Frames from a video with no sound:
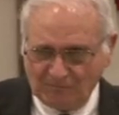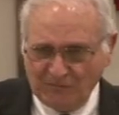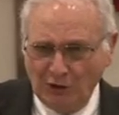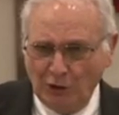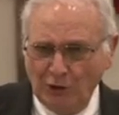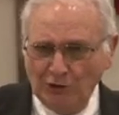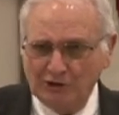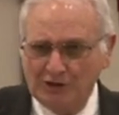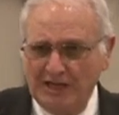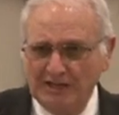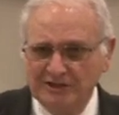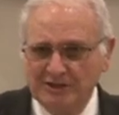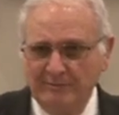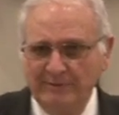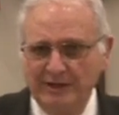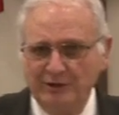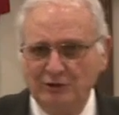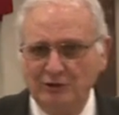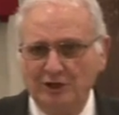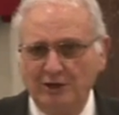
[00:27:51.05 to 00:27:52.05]
It looks like
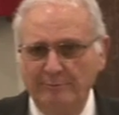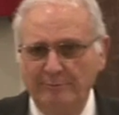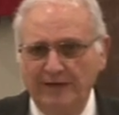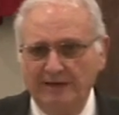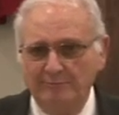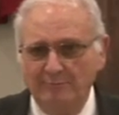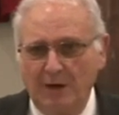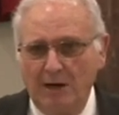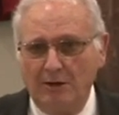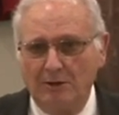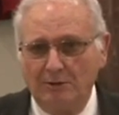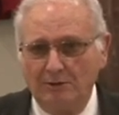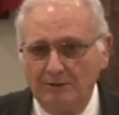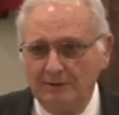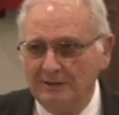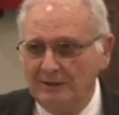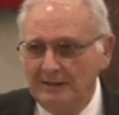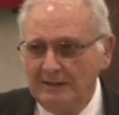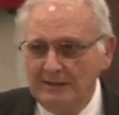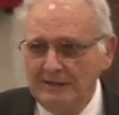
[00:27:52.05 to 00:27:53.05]
somebody took a big
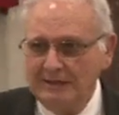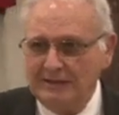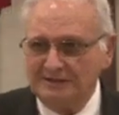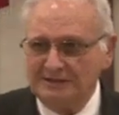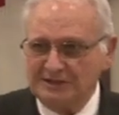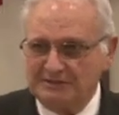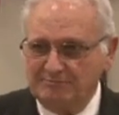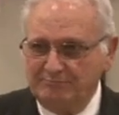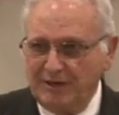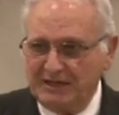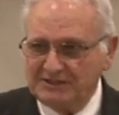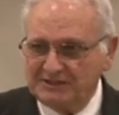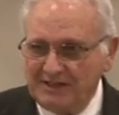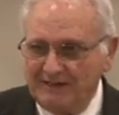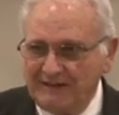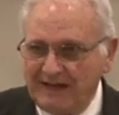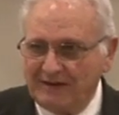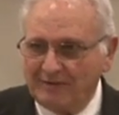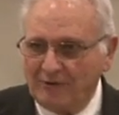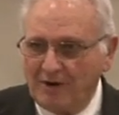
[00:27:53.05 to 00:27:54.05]
maul and just
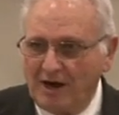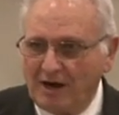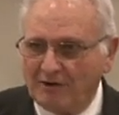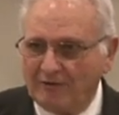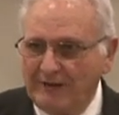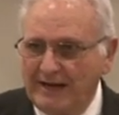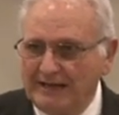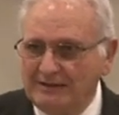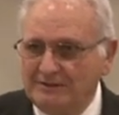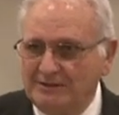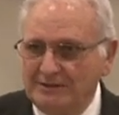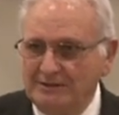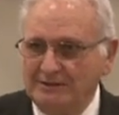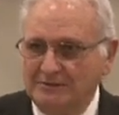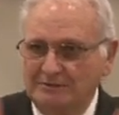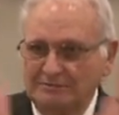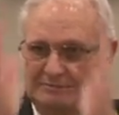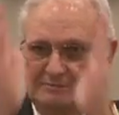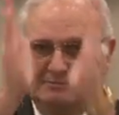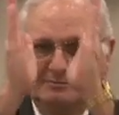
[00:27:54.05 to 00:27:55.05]
busted that rock right in
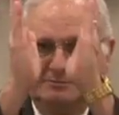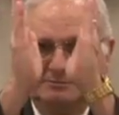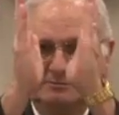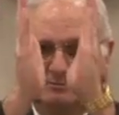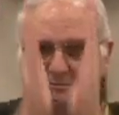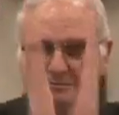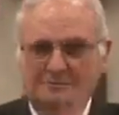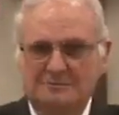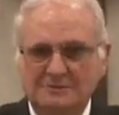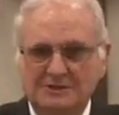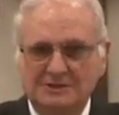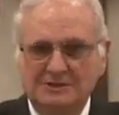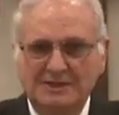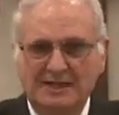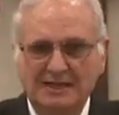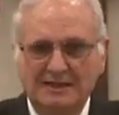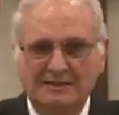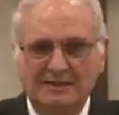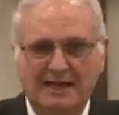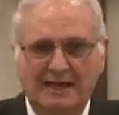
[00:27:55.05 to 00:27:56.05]
two, just
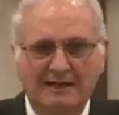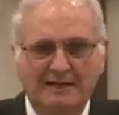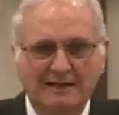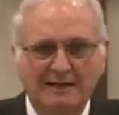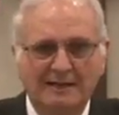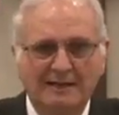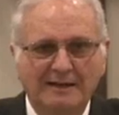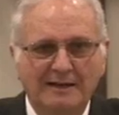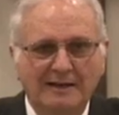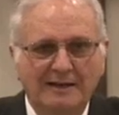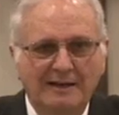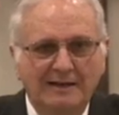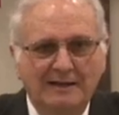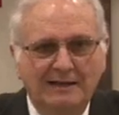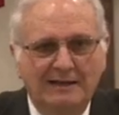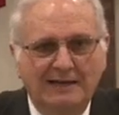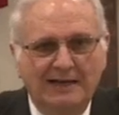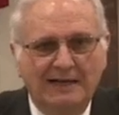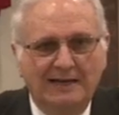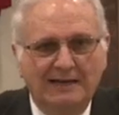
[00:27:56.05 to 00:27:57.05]
like that.
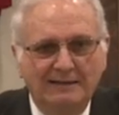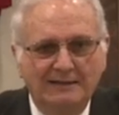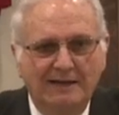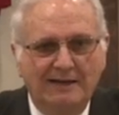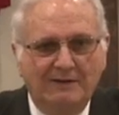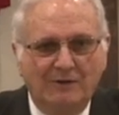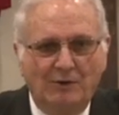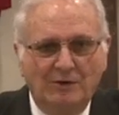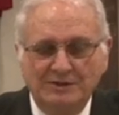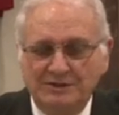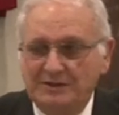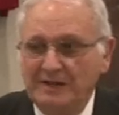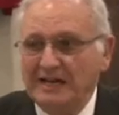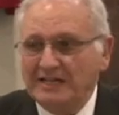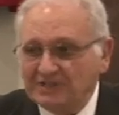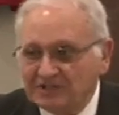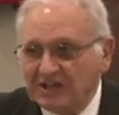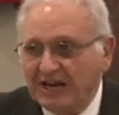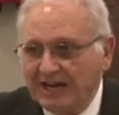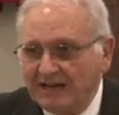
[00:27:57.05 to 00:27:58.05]
And of course,
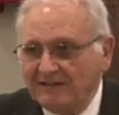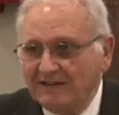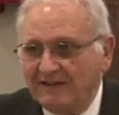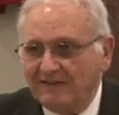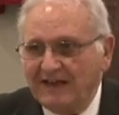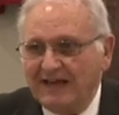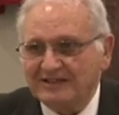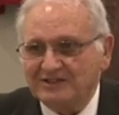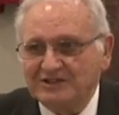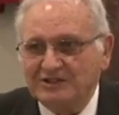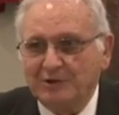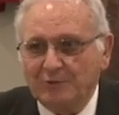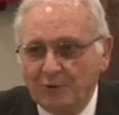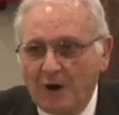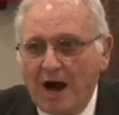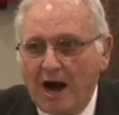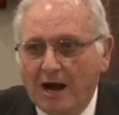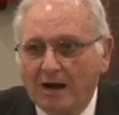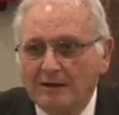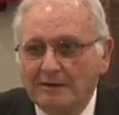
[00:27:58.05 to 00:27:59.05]
they say that that's the
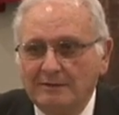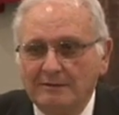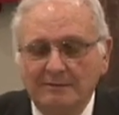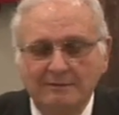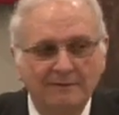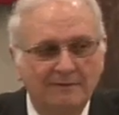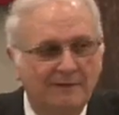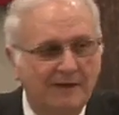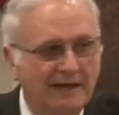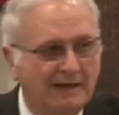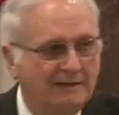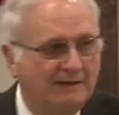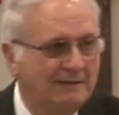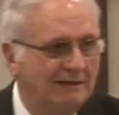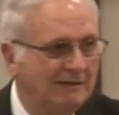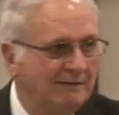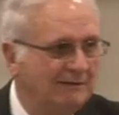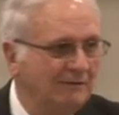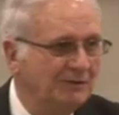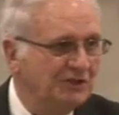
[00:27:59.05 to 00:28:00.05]
rock that
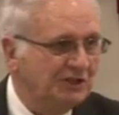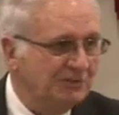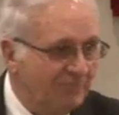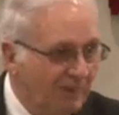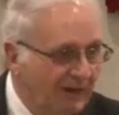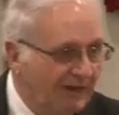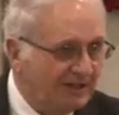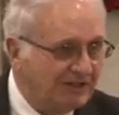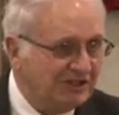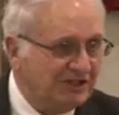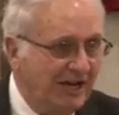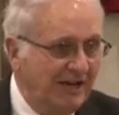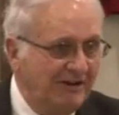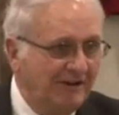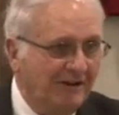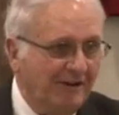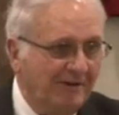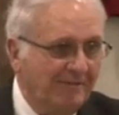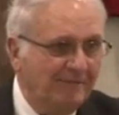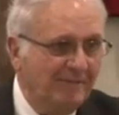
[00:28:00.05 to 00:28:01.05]
uh, was split
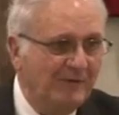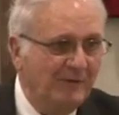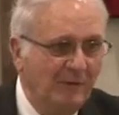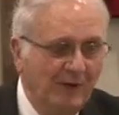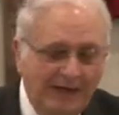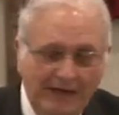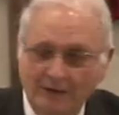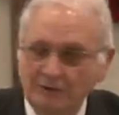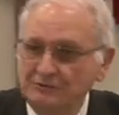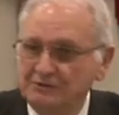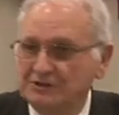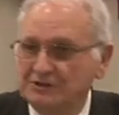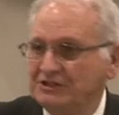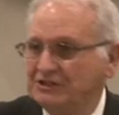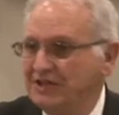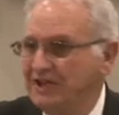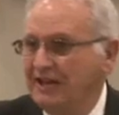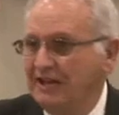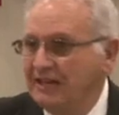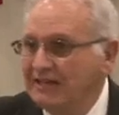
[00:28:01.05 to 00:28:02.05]
asunder. Well, now to
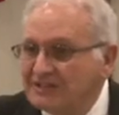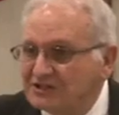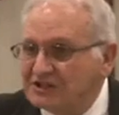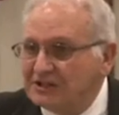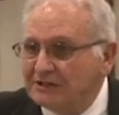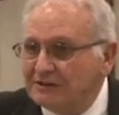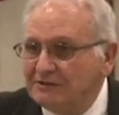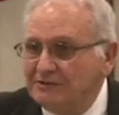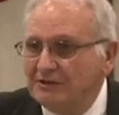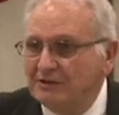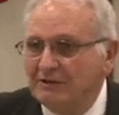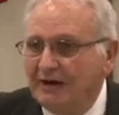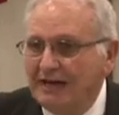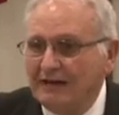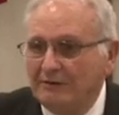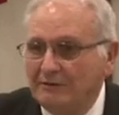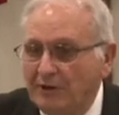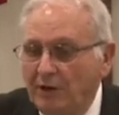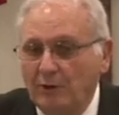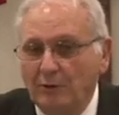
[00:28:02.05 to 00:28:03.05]
say it isn't? You know,
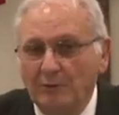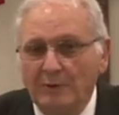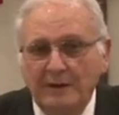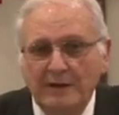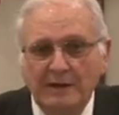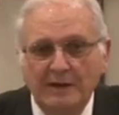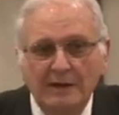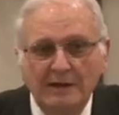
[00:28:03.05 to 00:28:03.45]
I don't know.